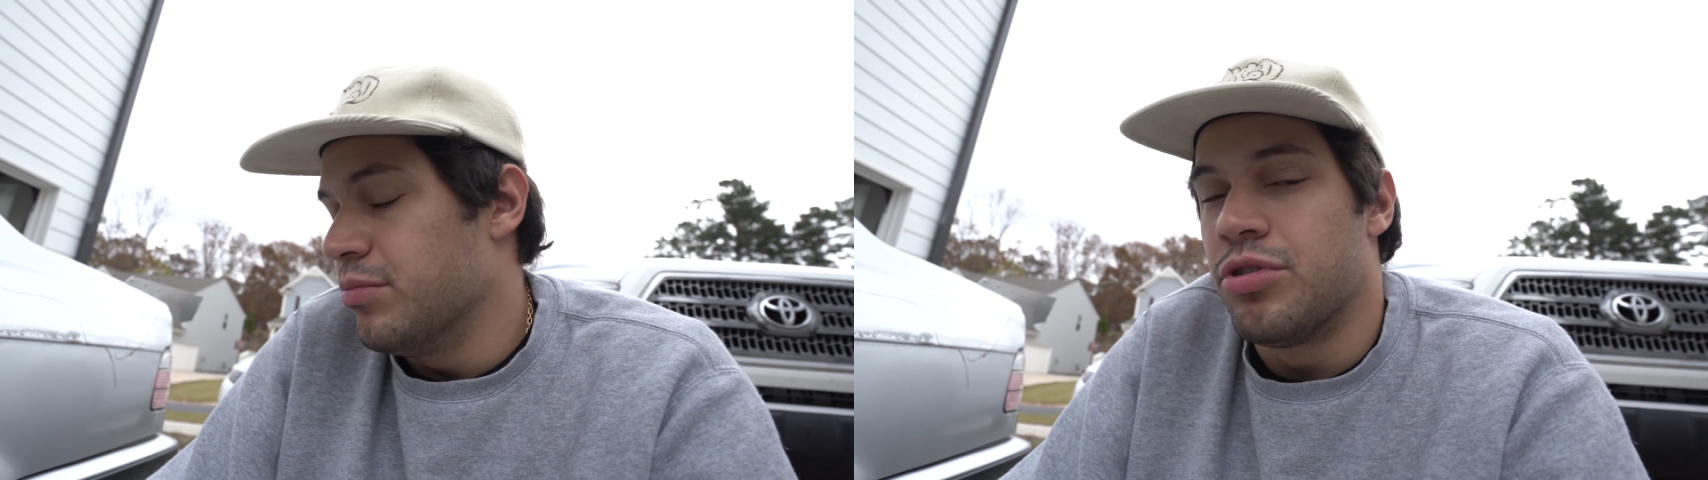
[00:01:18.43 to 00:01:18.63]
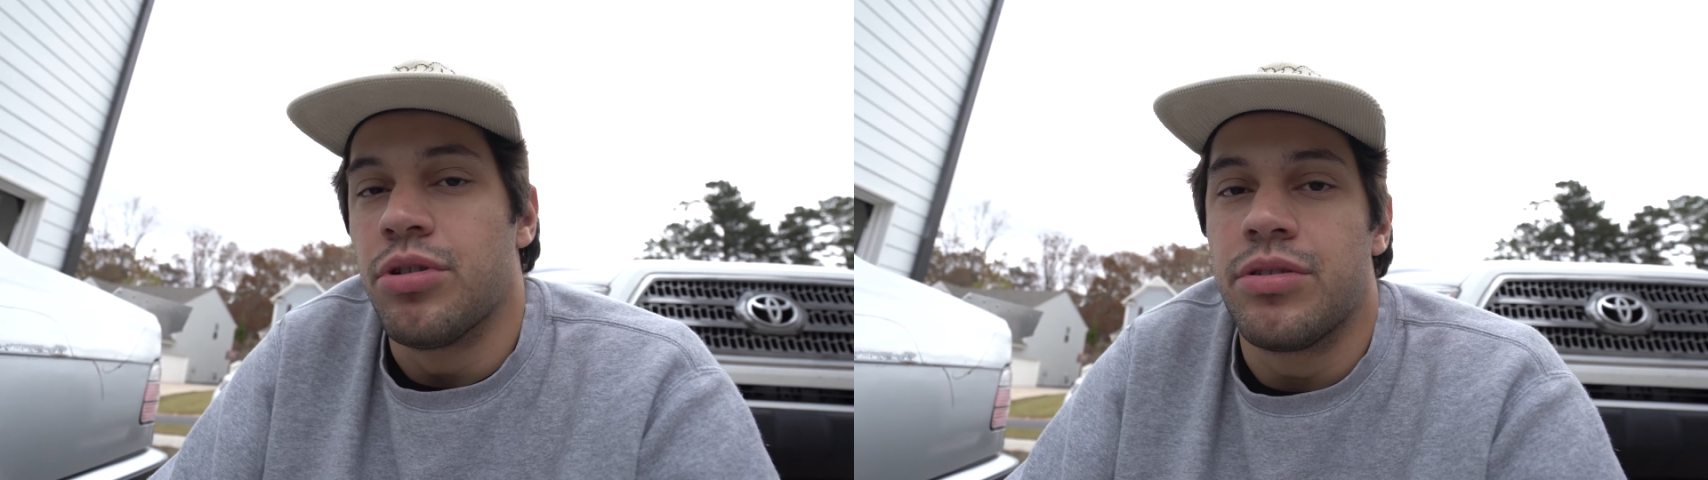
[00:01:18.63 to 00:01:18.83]

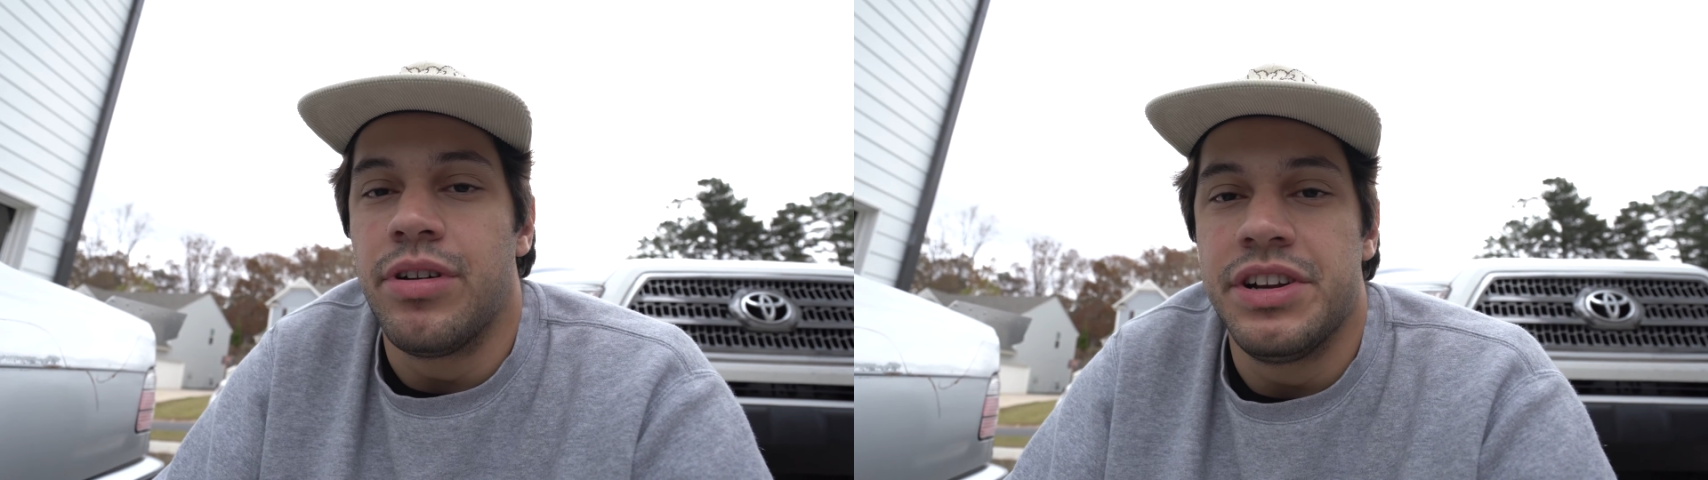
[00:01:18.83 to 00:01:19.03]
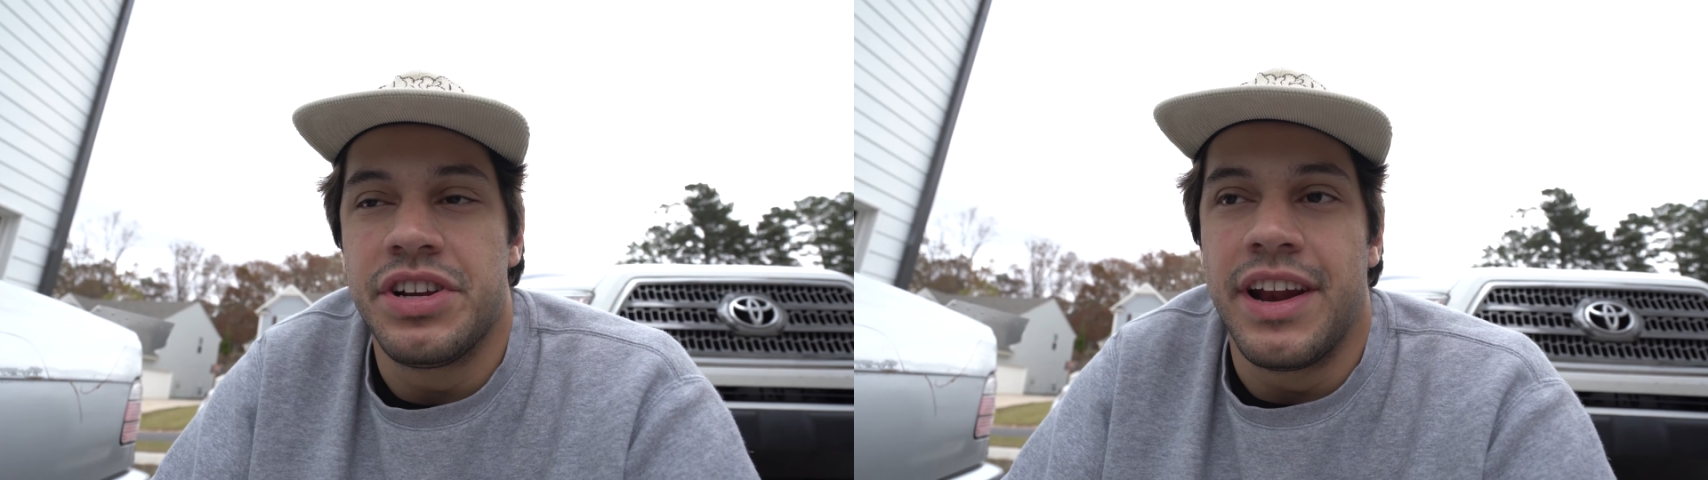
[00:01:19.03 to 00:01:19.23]
torque
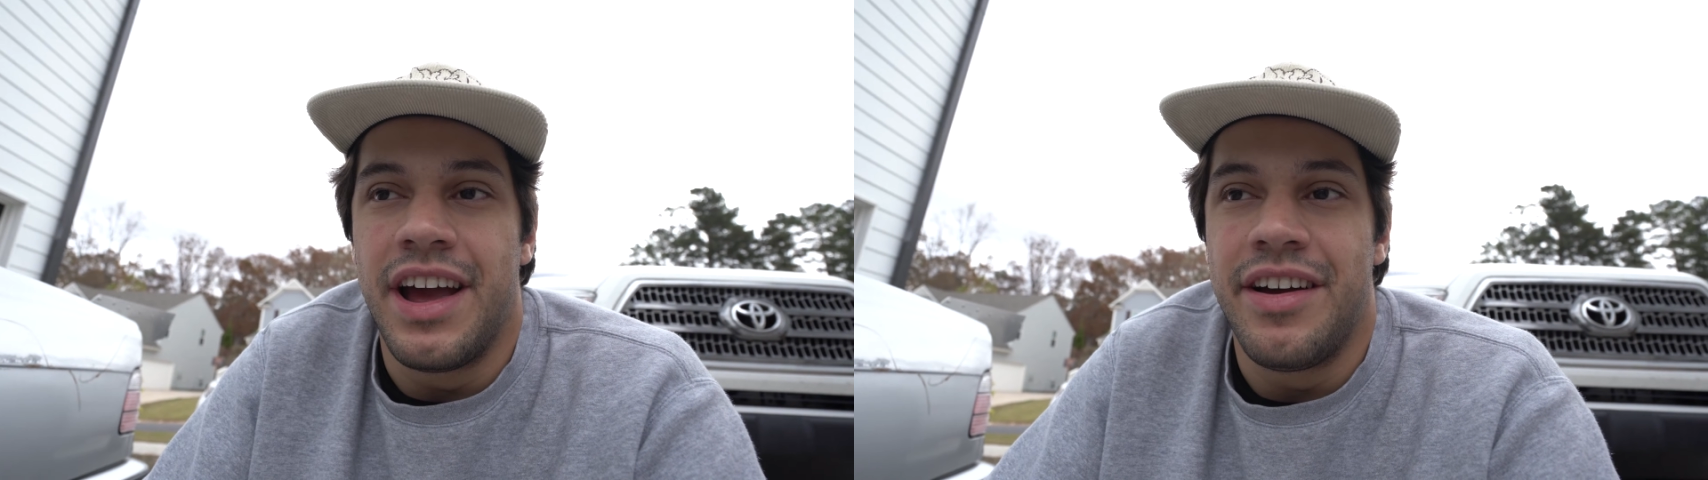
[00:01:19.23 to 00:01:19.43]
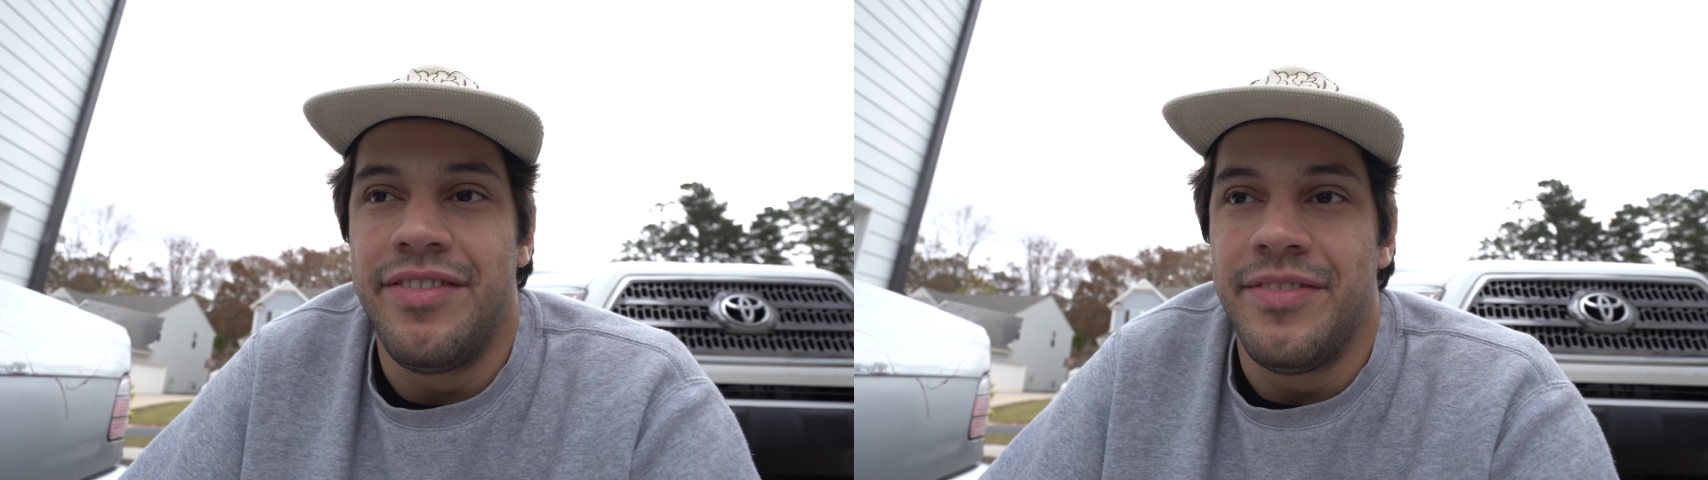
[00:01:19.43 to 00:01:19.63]
wrench that
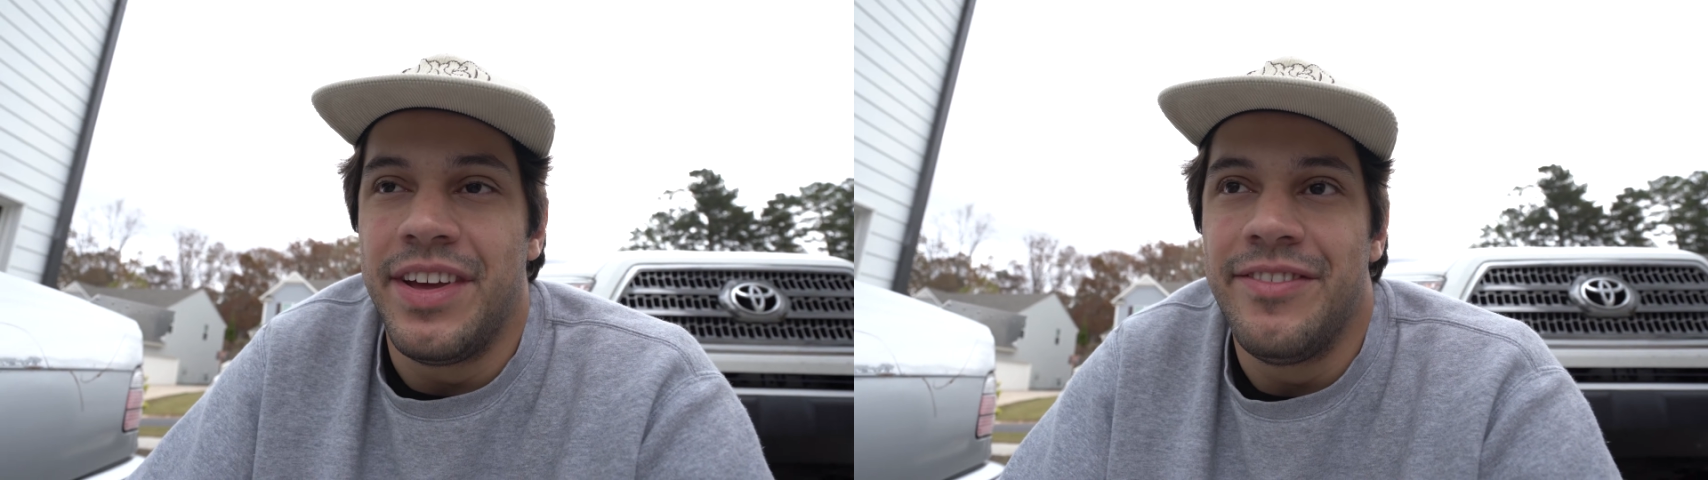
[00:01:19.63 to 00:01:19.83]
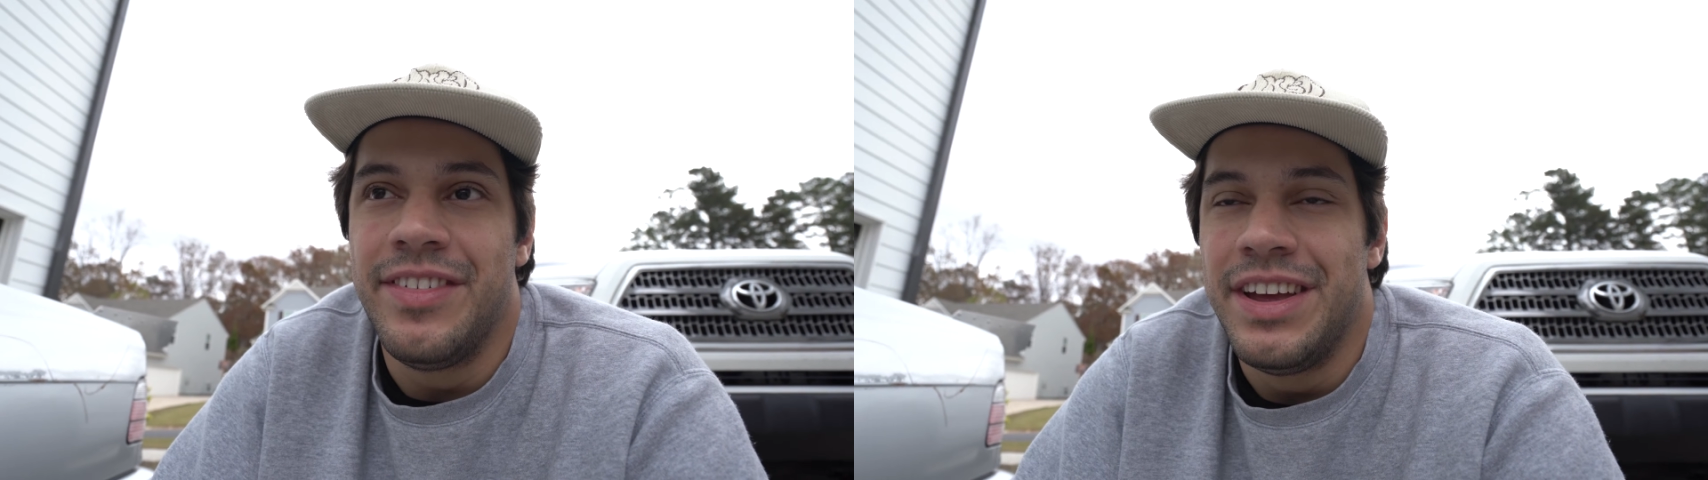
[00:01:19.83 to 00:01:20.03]
I have from
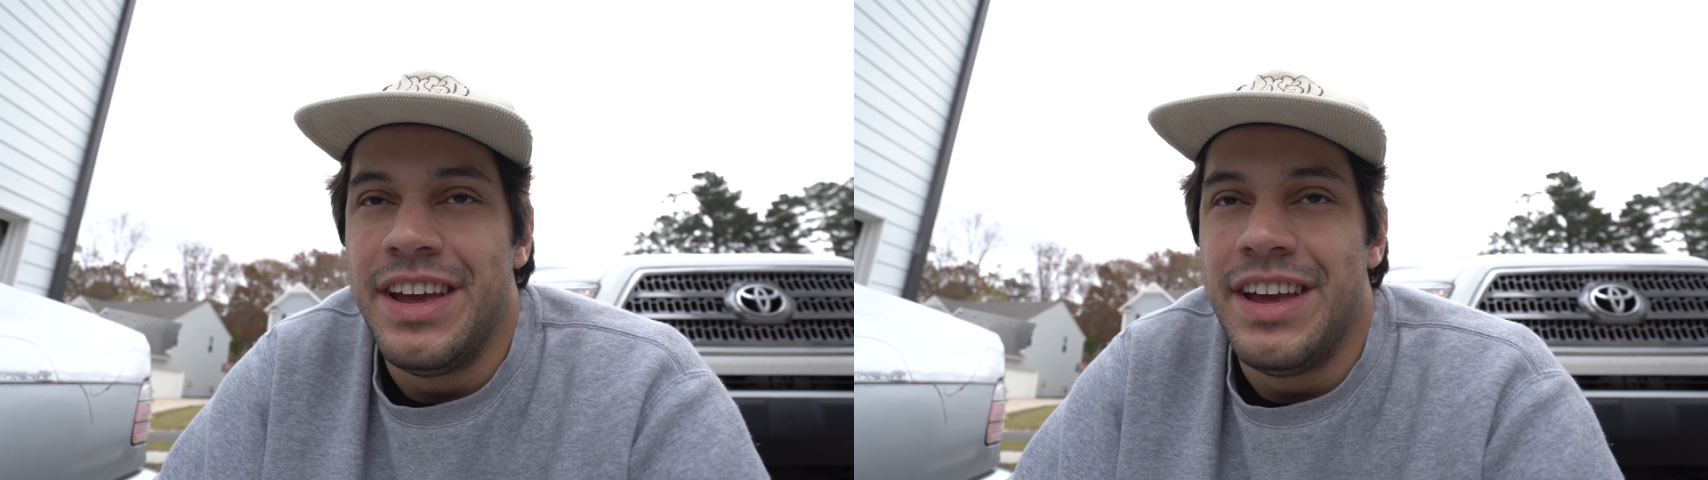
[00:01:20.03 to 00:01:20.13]
them.